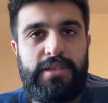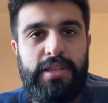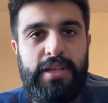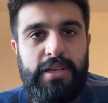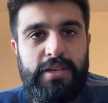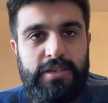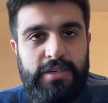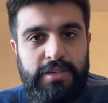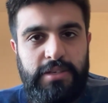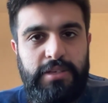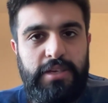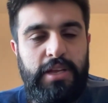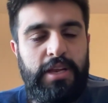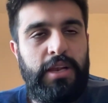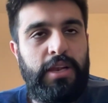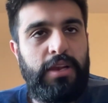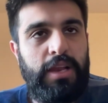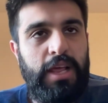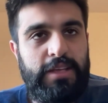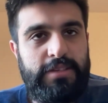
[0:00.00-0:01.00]
They're just
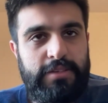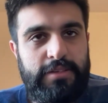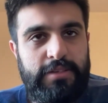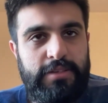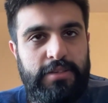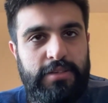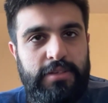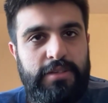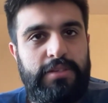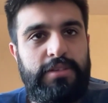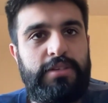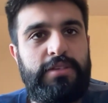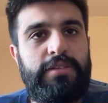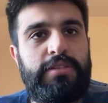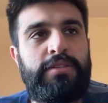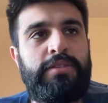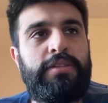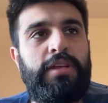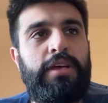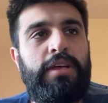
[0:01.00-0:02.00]
lessons.
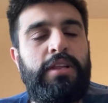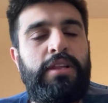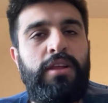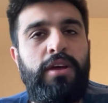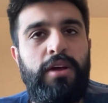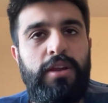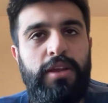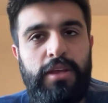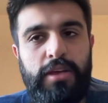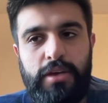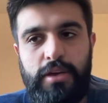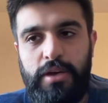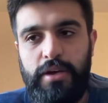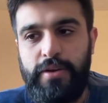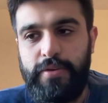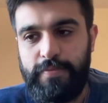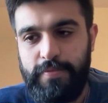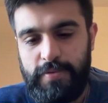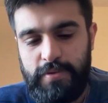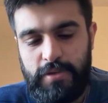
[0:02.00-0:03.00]
They're learning
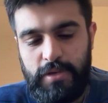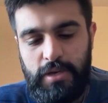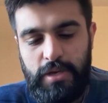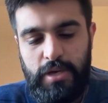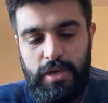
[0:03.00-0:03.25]
curves.